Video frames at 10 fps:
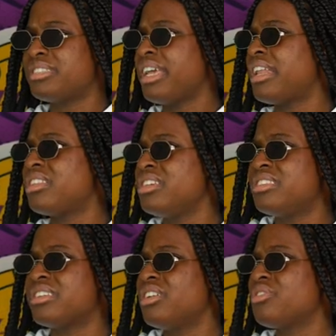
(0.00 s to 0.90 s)
gonna stand
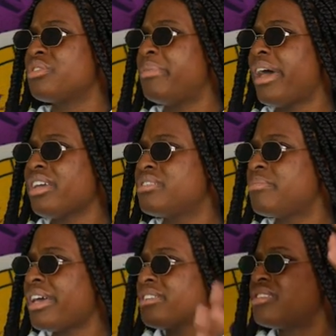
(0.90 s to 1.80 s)
at least under the
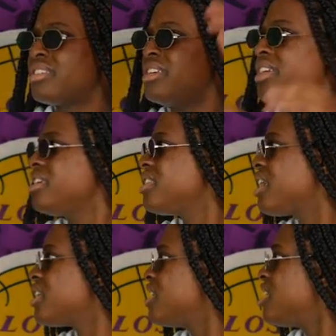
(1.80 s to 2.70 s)
basket to get
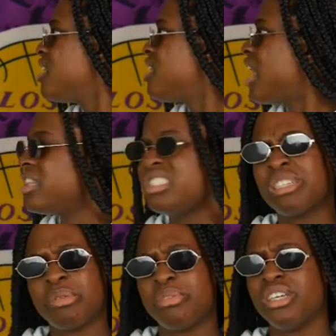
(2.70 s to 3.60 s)
it. Like, at
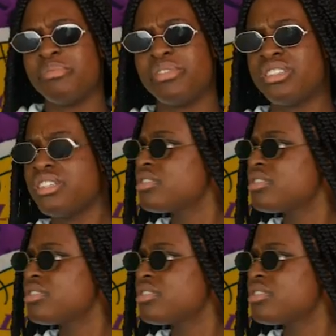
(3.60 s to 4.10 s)
least I'm gonna be in